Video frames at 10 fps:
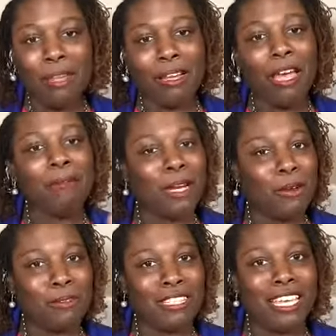I'm not going
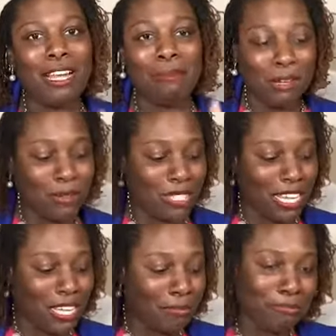to say it. I'm not going to say
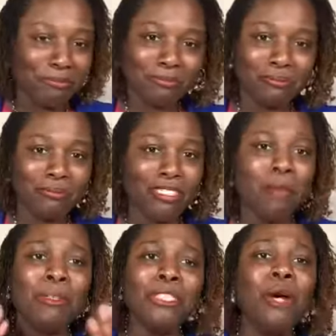that.
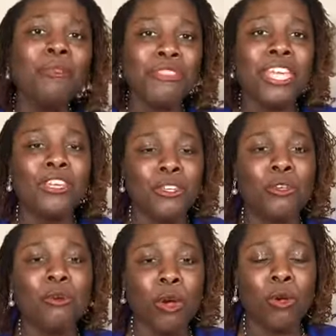But don't think
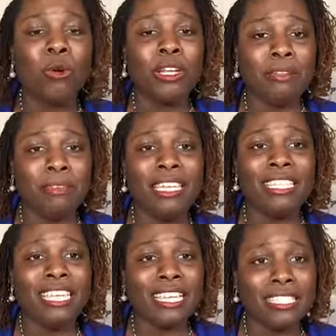you are going to be
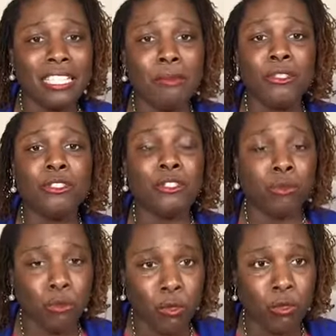the exception to the
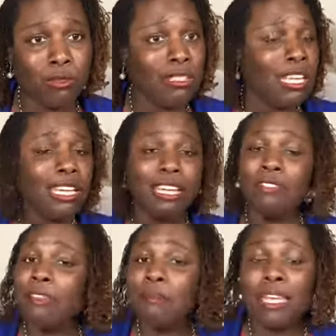rule. If
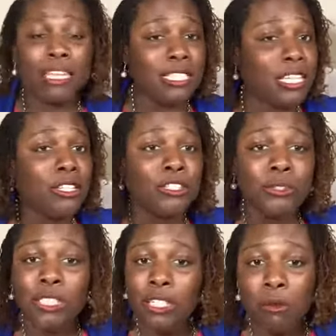that man tells you
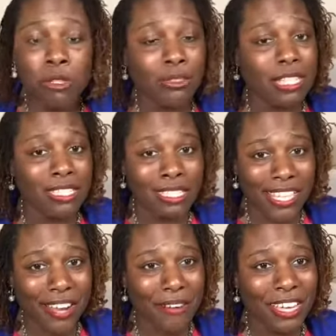he don't want nothing
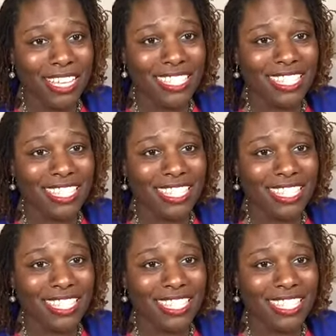serious,